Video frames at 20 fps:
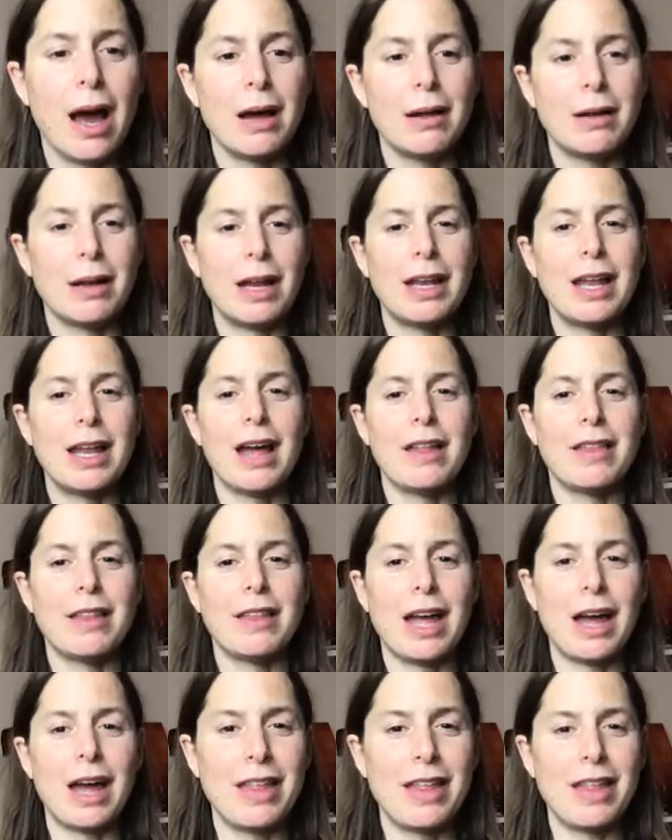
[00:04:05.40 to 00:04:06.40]

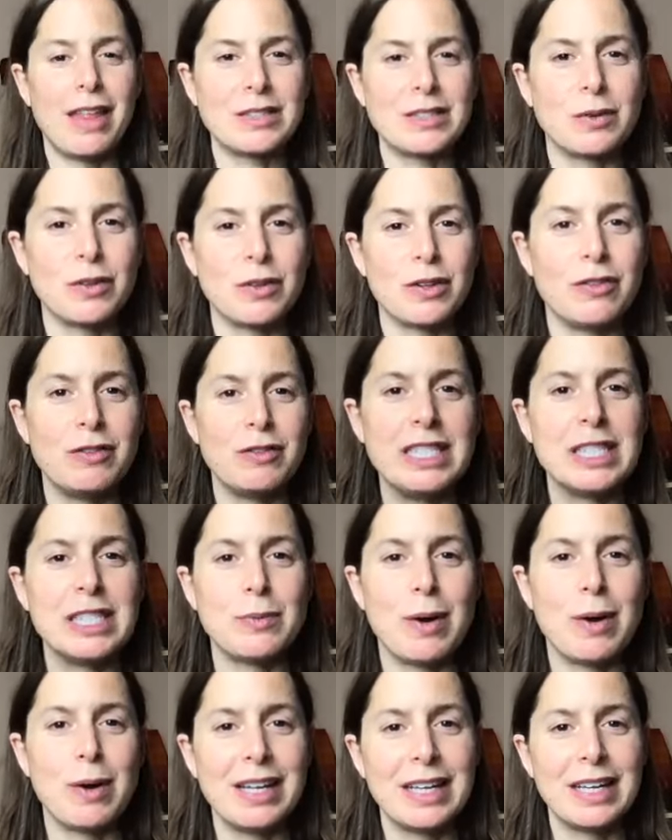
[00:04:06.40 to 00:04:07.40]
and that's one of the reasons
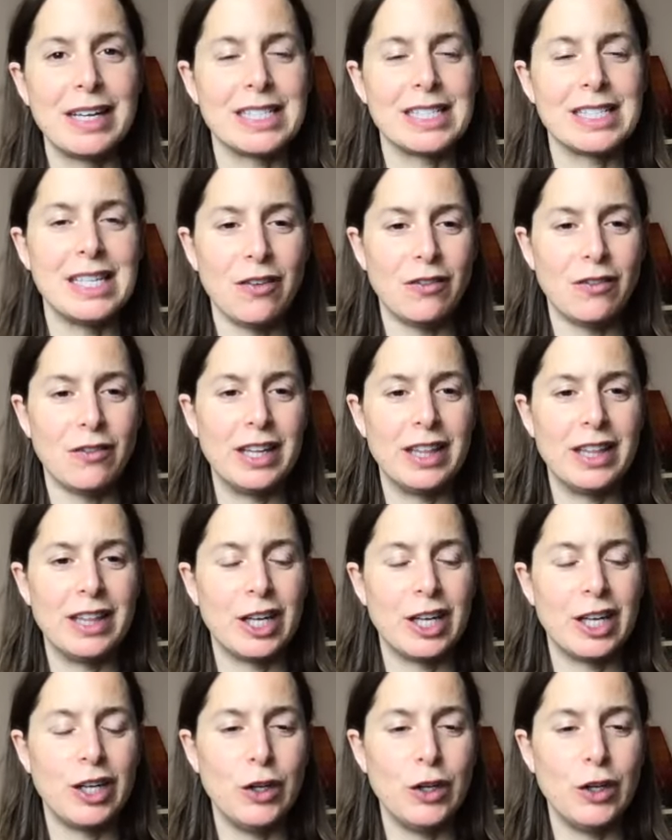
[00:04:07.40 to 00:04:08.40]
why I think it's lovely
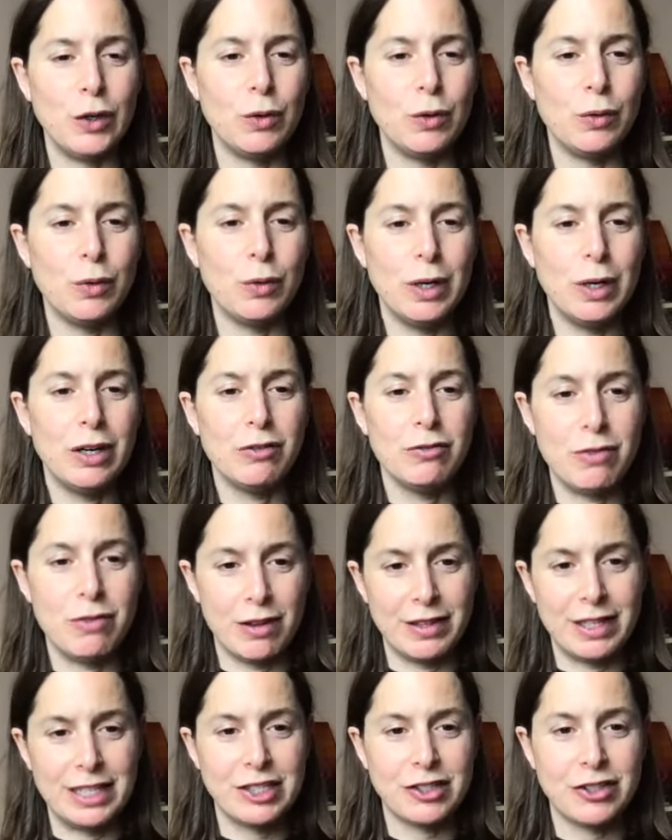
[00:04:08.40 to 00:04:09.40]
that you
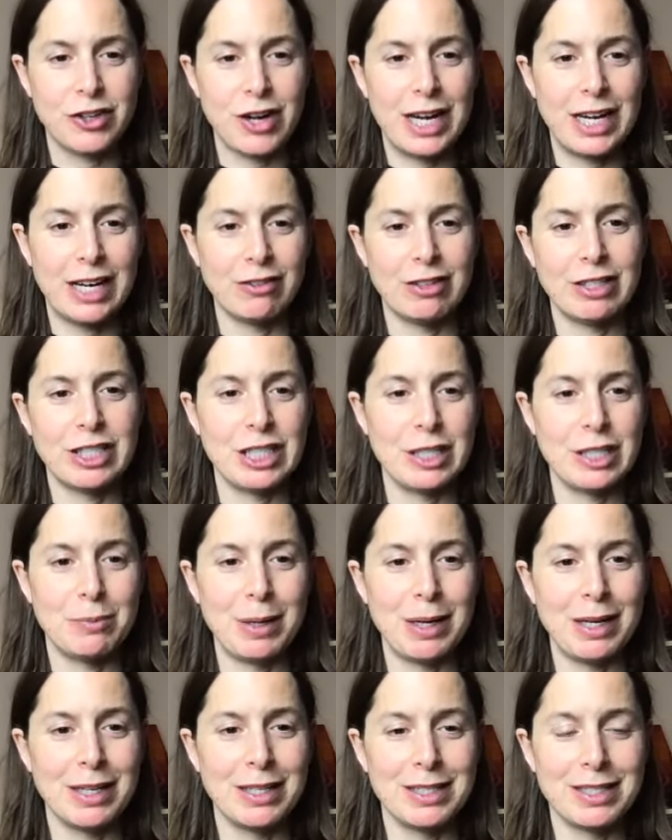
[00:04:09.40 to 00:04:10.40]
run this training, Richard,
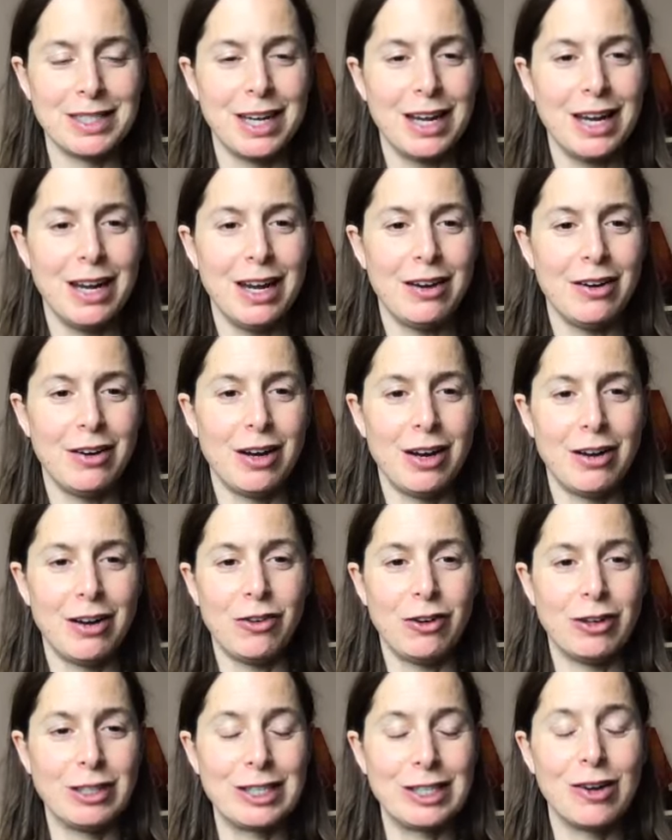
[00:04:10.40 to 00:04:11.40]
because
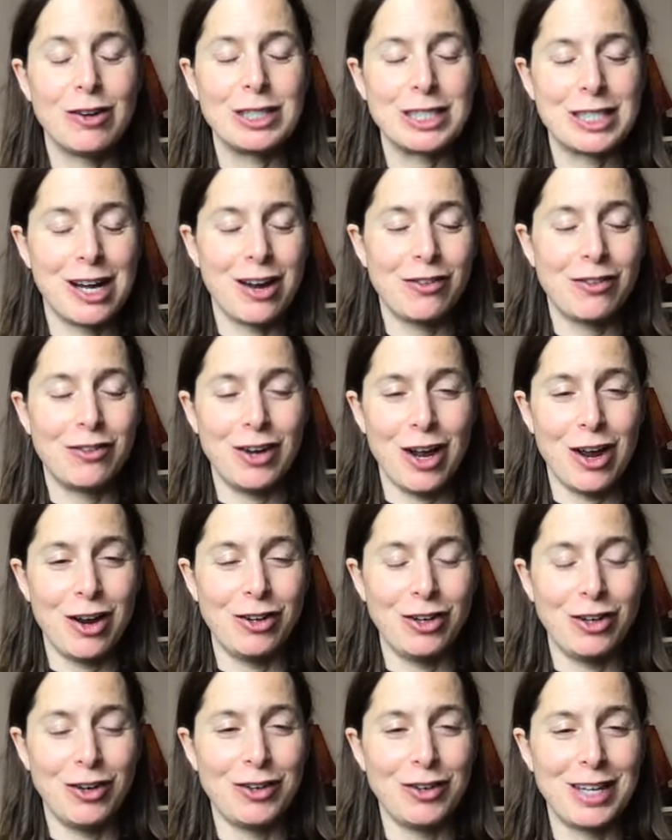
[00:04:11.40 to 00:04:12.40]
for as long as I've
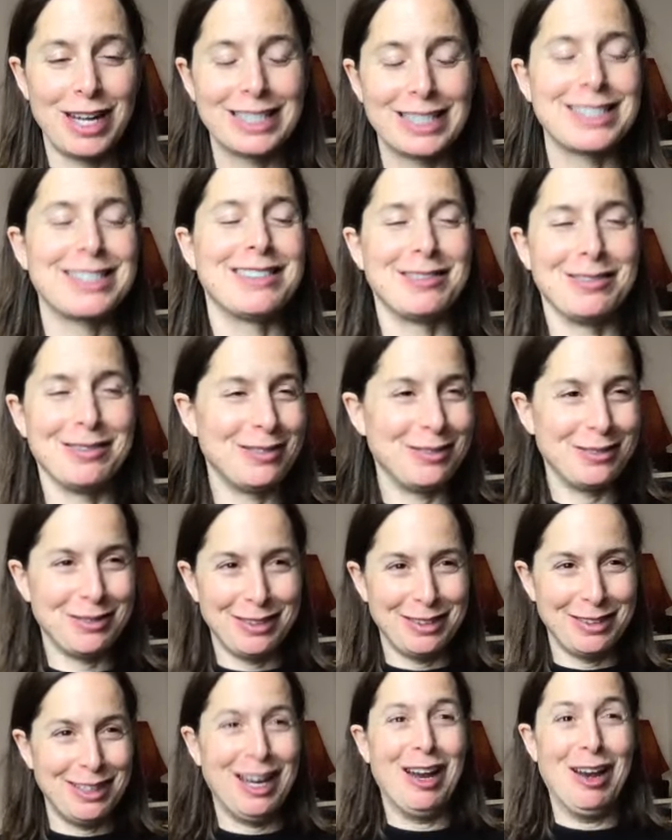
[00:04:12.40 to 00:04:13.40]
known you, and that's
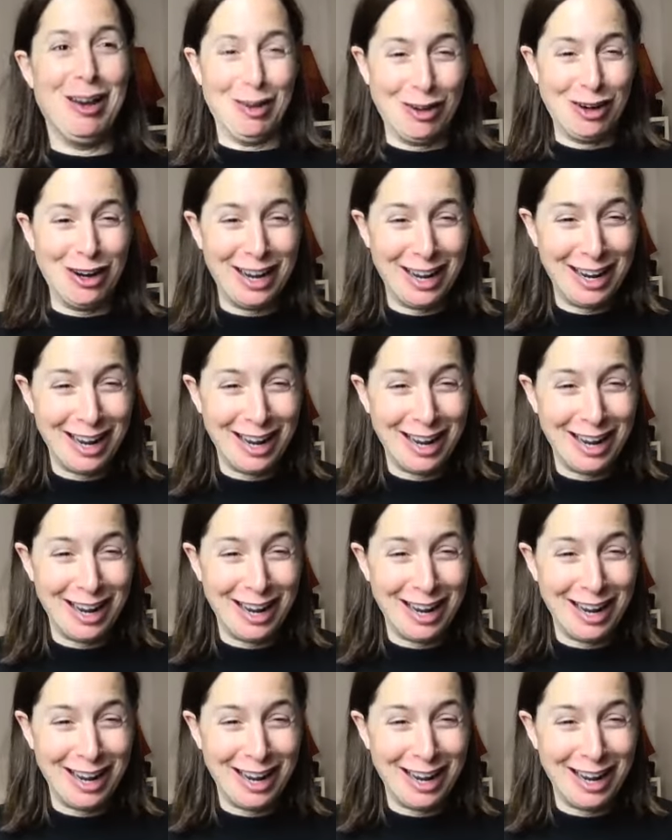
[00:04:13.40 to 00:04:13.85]
a lot,